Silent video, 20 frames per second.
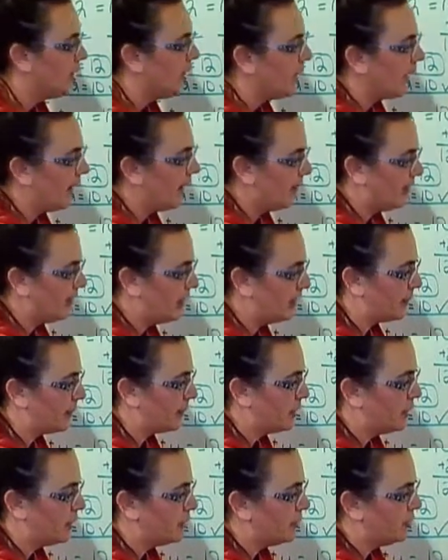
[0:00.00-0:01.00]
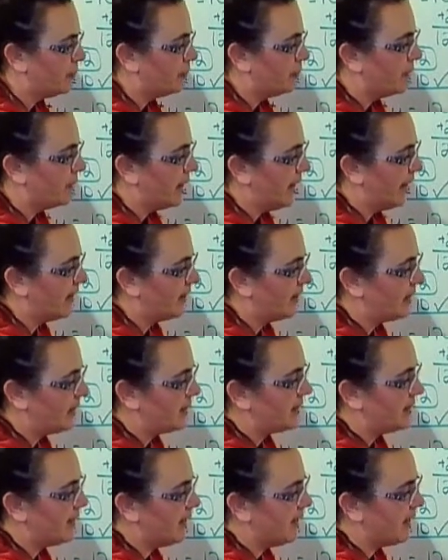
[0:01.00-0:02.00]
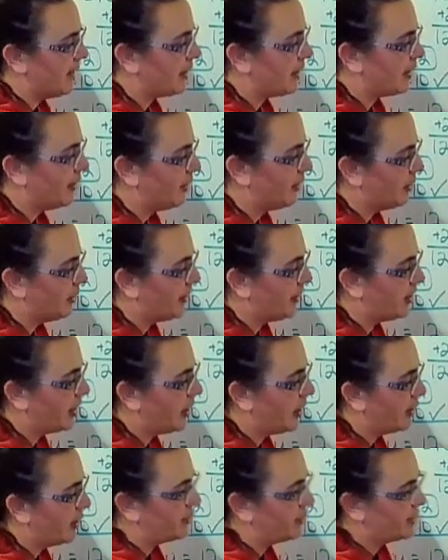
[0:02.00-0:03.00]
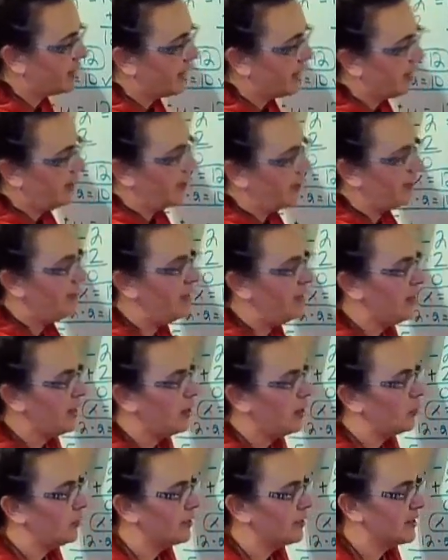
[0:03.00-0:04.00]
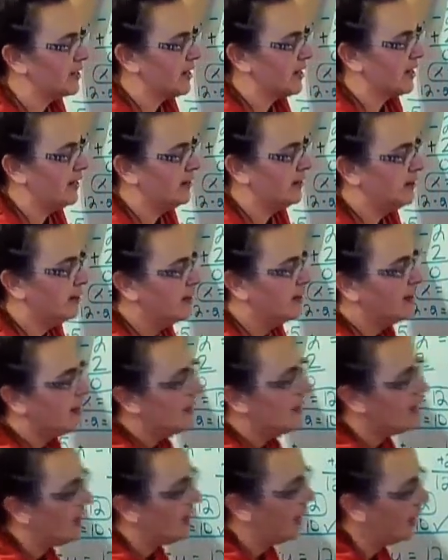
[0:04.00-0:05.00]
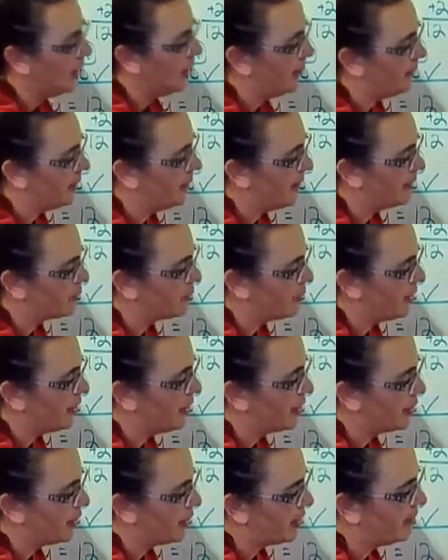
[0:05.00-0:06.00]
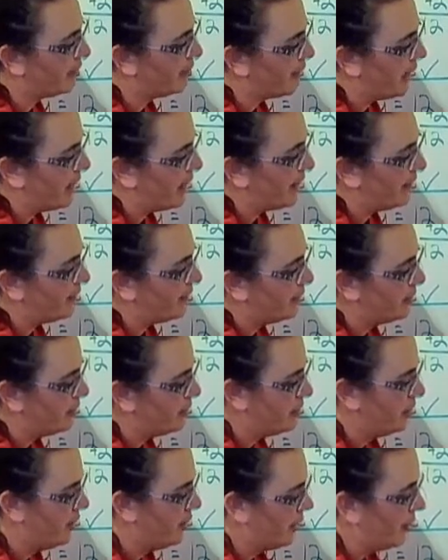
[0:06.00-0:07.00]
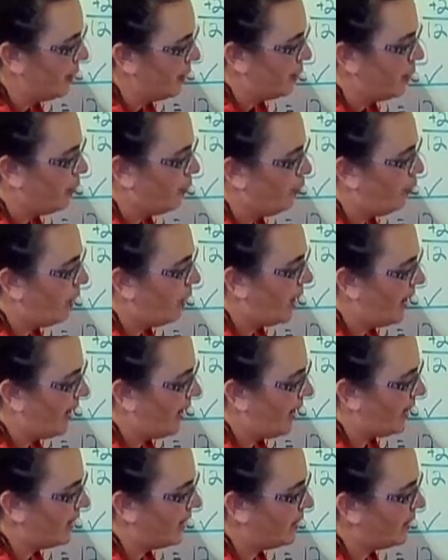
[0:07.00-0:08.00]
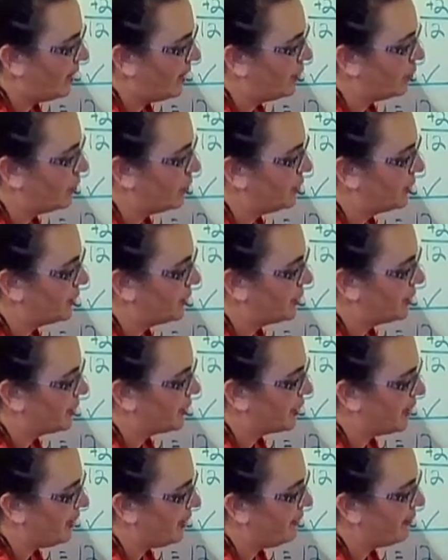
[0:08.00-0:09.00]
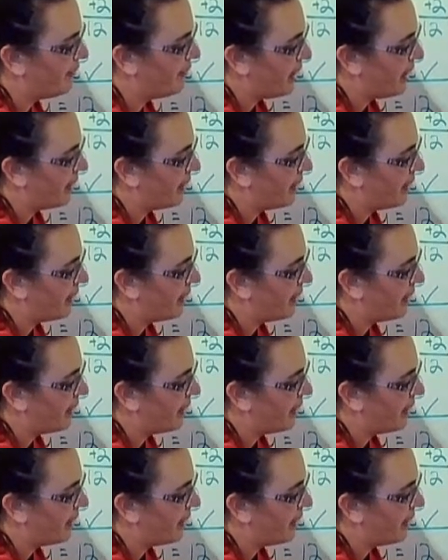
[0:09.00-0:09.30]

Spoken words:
And then I'm going to do minus 10 here on the other side of the equal sign. And I'm left with 35. Y equals 35.